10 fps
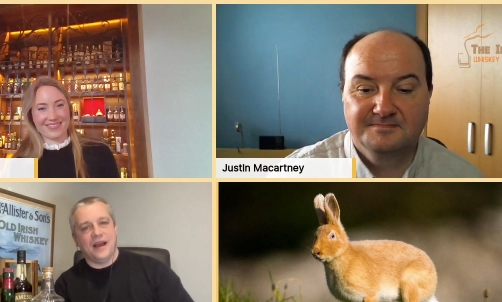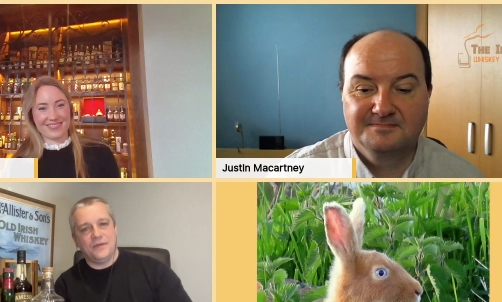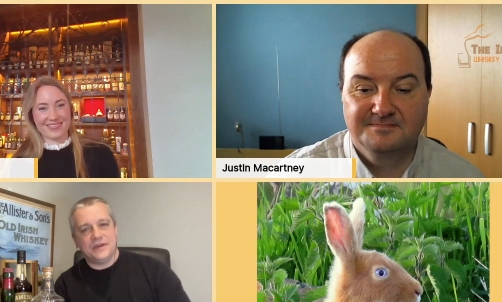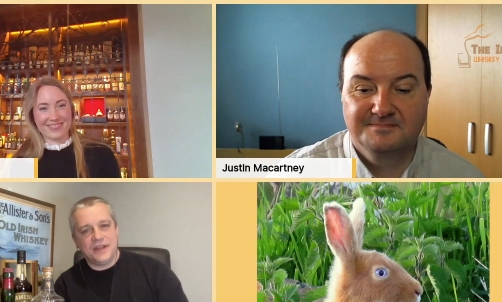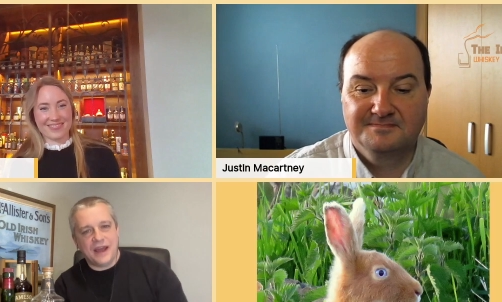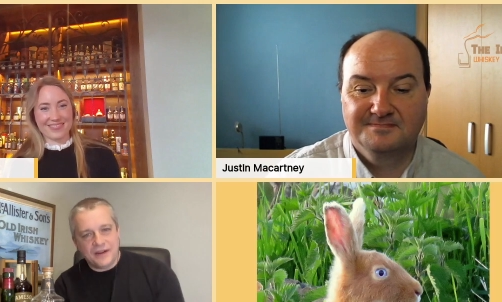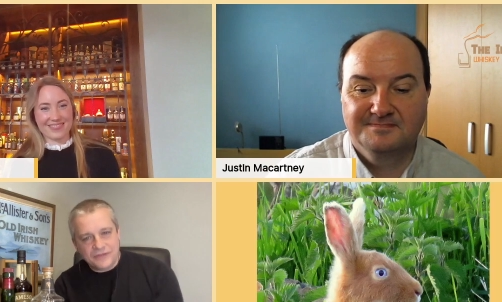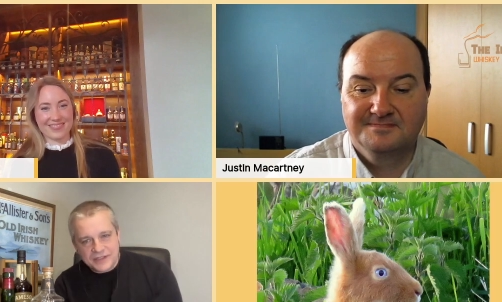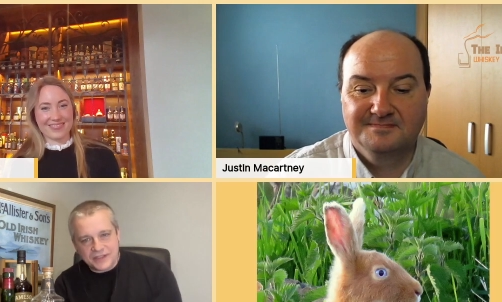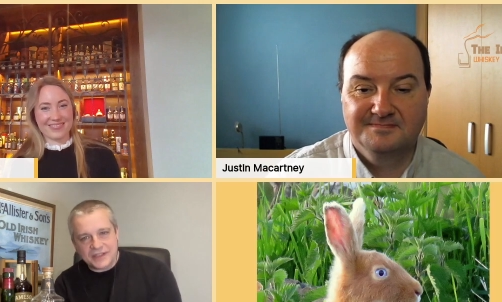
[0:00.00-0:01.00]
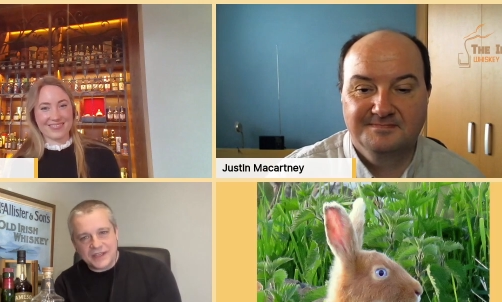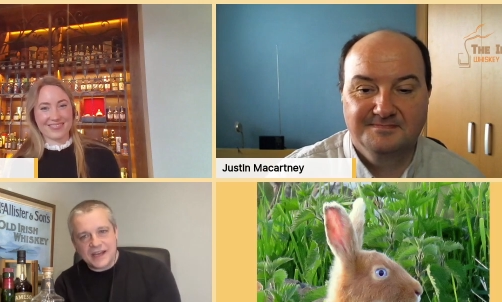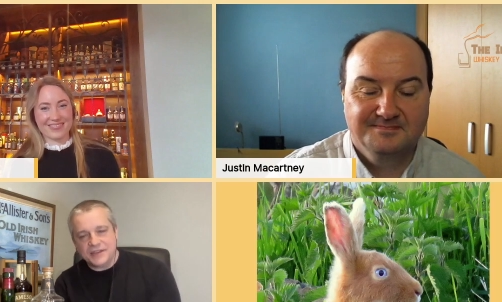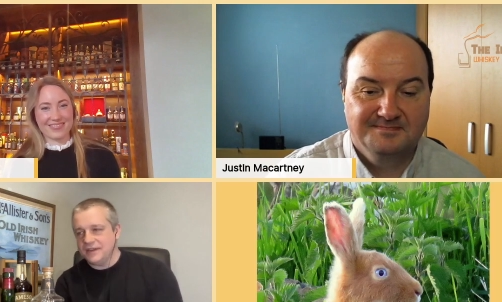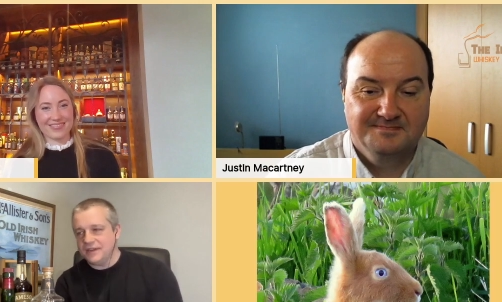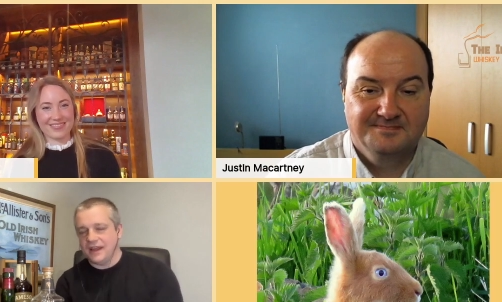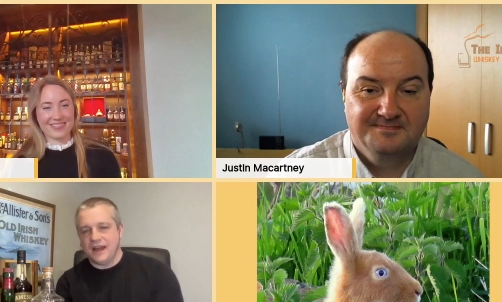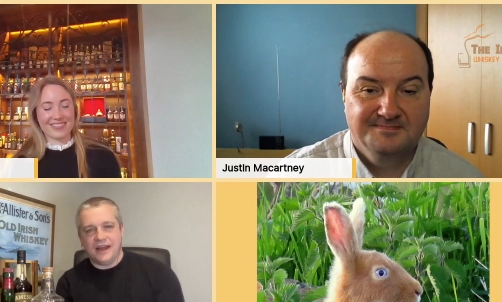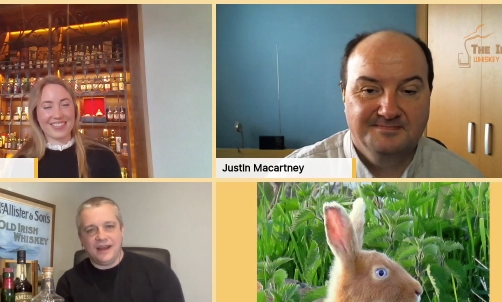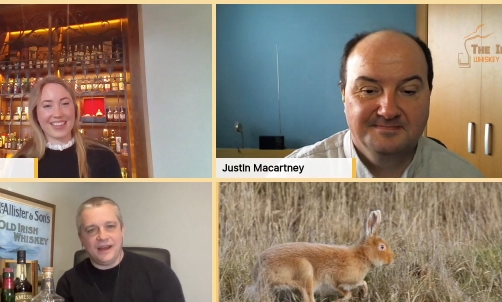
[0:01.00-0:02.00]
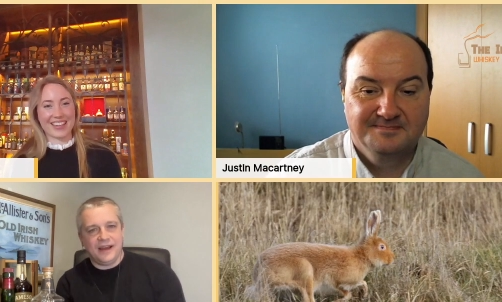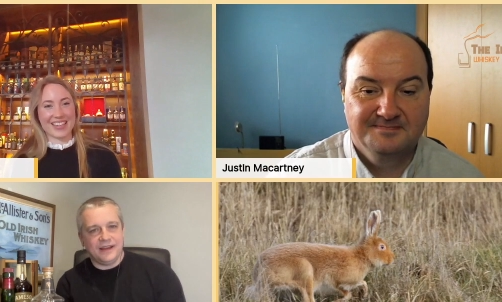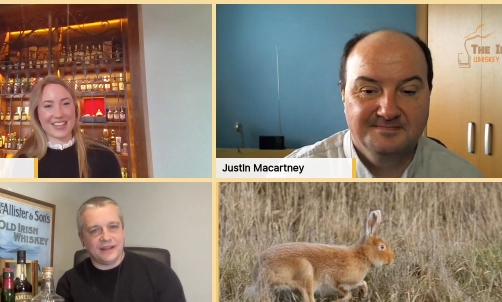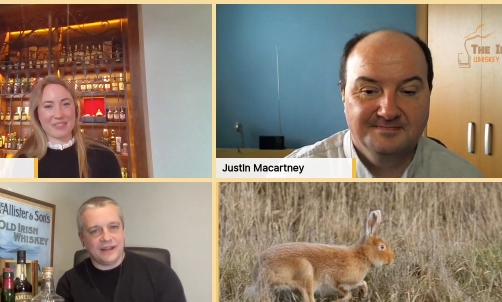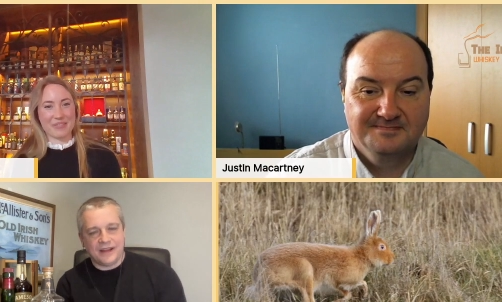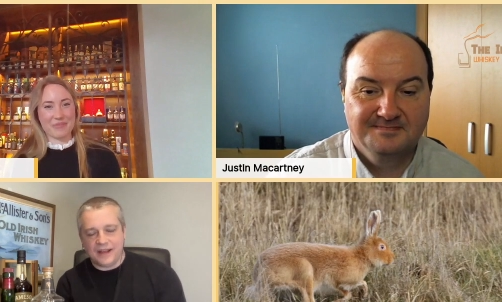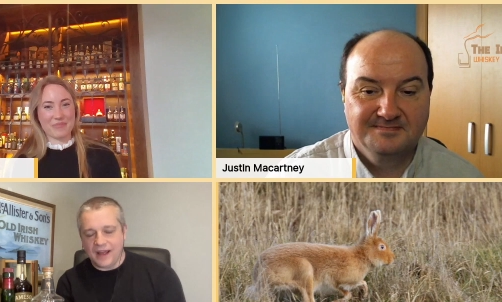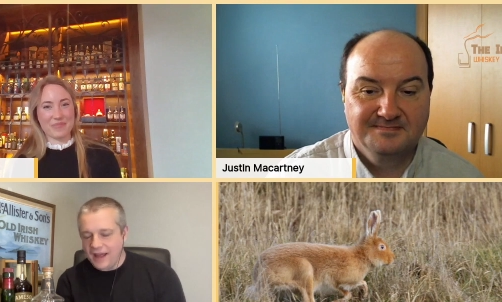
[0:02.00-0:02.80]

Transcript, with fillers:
Speaker 1: I wish you every success. I, Thank I, you.